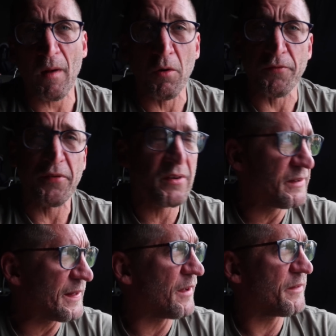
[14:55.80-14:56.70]

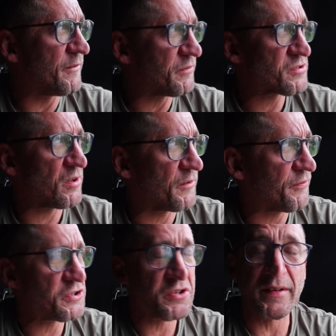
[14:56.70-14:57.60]
Hopefully now they've started
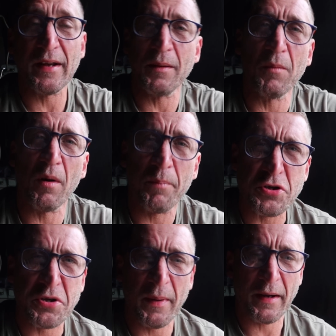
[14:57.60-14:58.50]
fishing there, it might
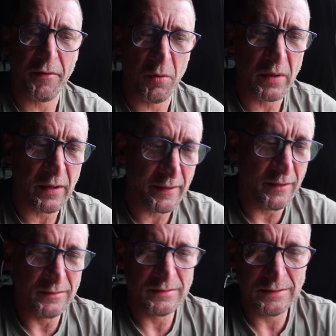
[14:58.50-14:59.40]
push it back through
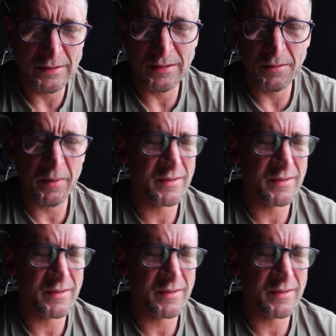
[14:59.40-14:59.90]
again. But